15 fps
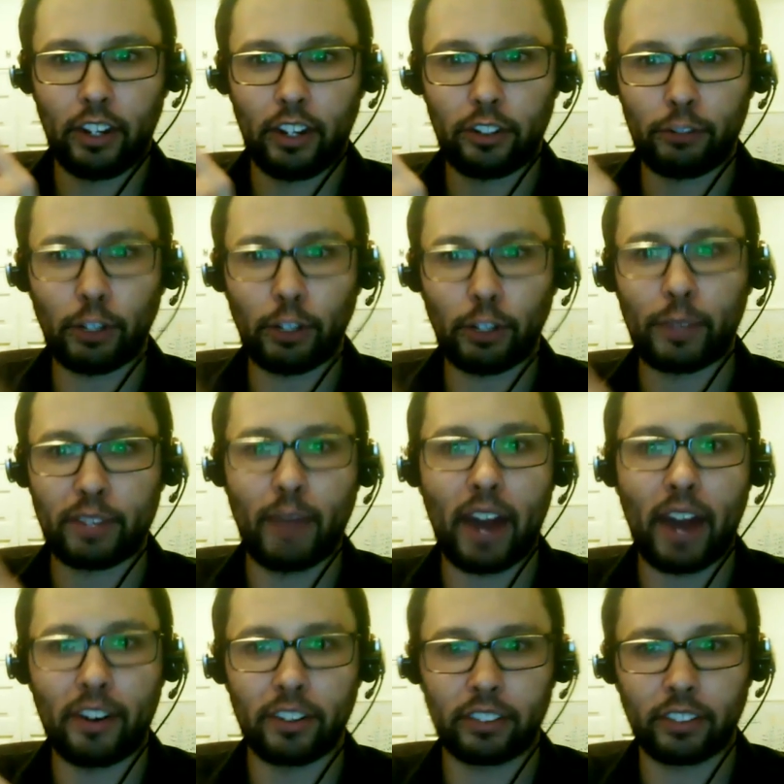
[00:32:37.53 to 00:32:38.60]
develop these
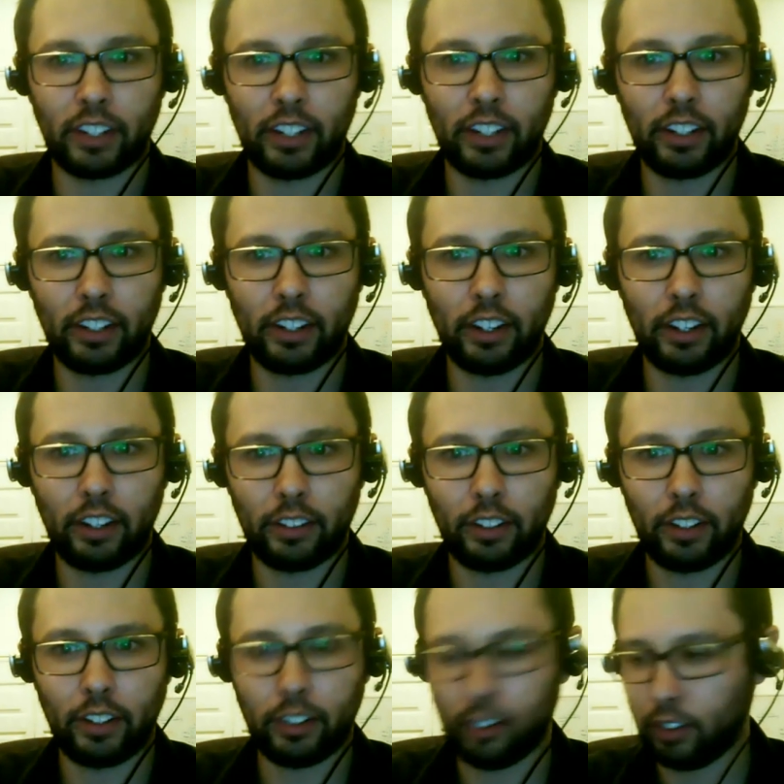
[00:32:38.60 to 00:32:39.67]
patterns
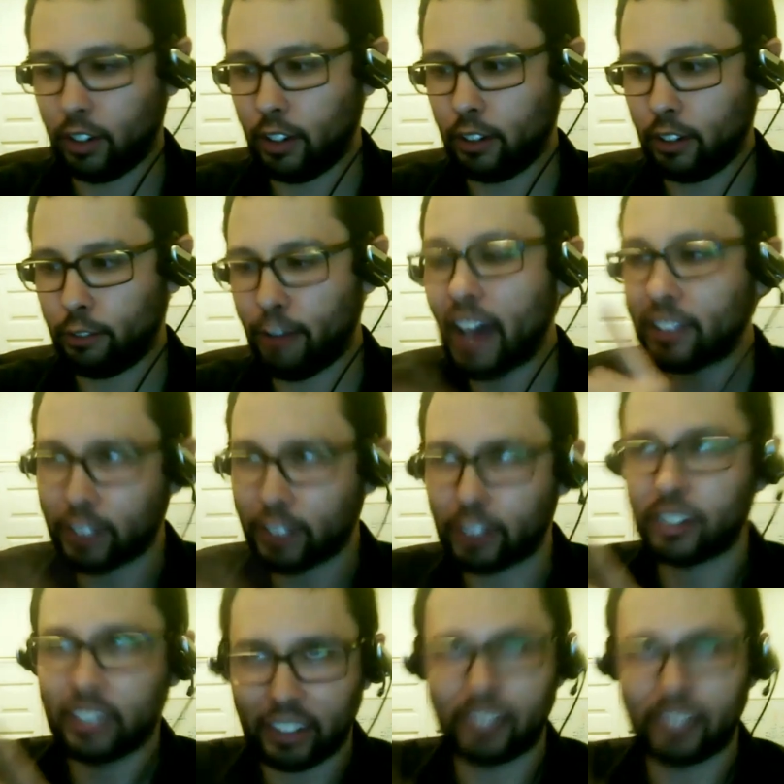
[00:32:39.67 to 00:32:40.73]
faster,
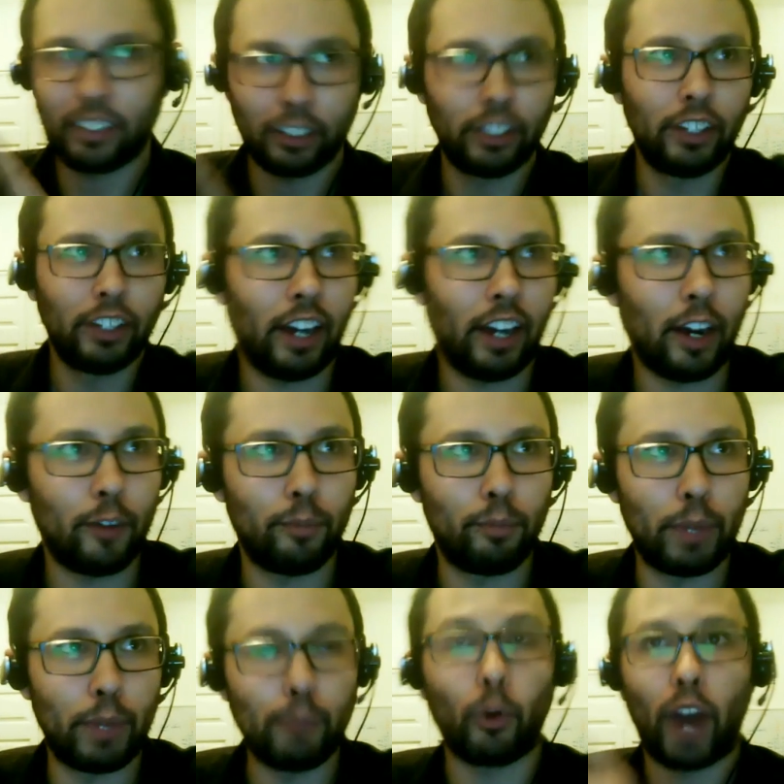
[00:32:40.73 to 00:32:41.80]
and they'll
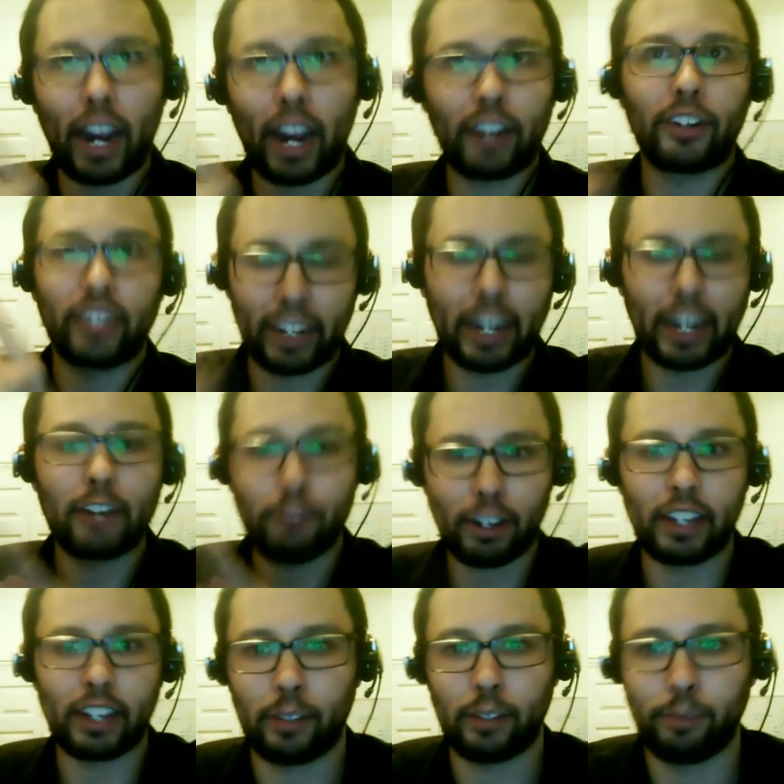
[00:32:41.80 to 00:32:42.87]
be more accurate in
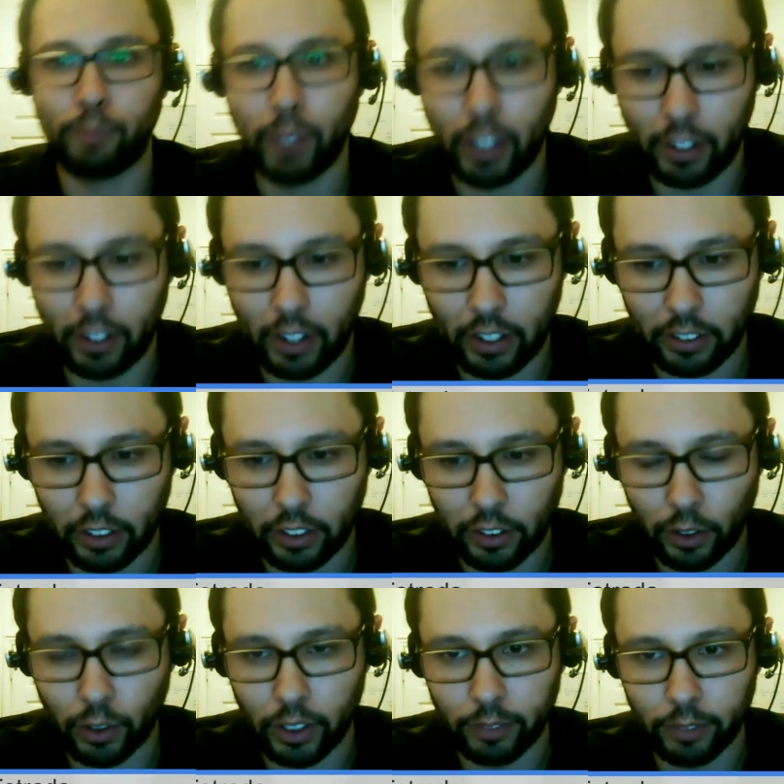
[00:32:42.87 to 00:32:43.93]
identifying and
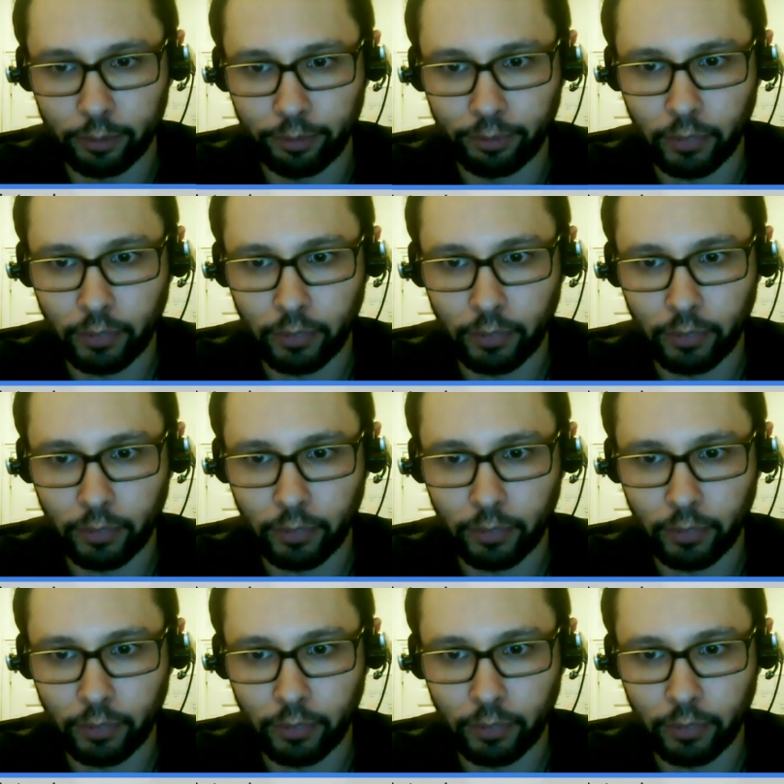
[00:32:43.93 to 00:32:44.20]
so on.